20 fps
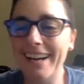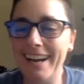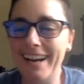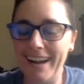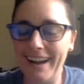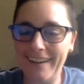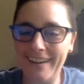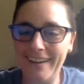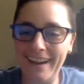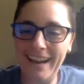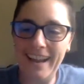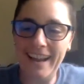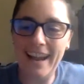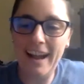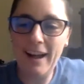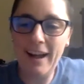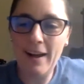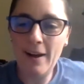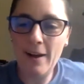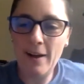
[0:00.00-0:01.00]
All right.
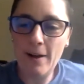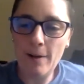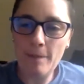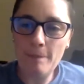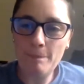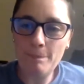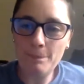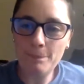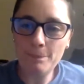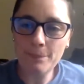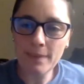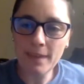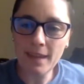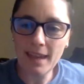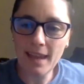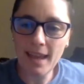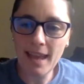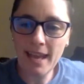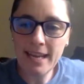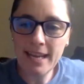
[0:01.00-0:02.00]
Um,
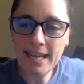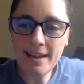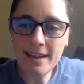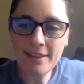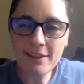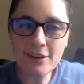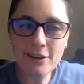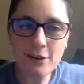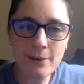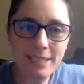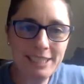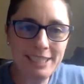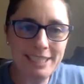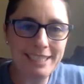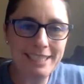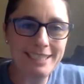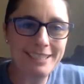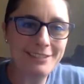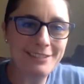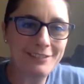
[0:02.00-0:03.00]
any other
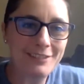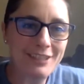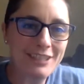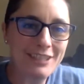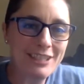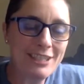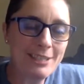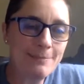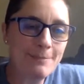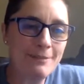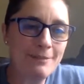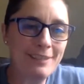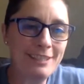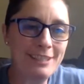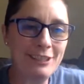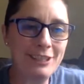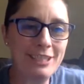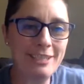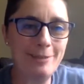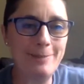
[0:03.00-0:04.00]
questions for Professor
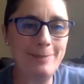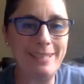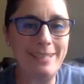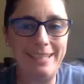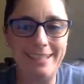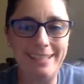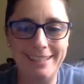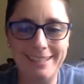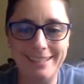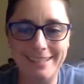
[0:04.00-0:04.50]
Gilby?